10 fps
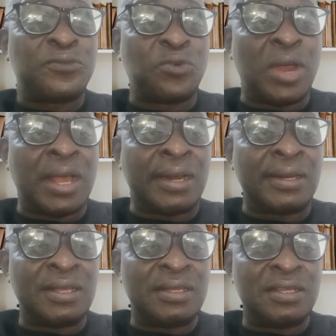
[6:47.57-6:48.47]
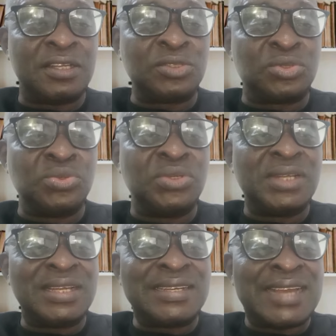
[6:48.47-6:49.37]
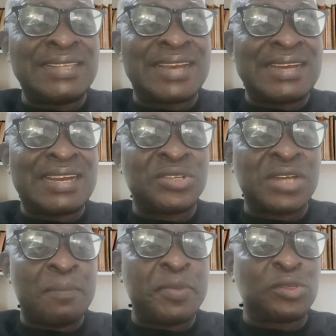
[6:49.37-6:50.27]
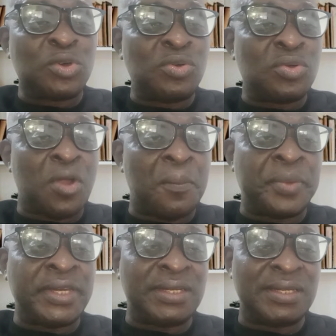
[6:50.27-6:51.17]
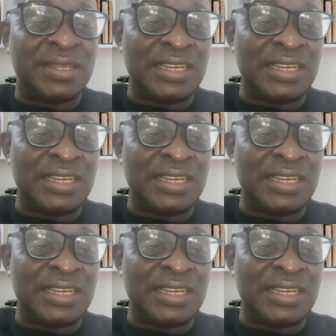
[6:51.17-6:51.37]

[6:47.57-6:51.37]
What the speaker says: fuel to Nigerian National Petroleum Company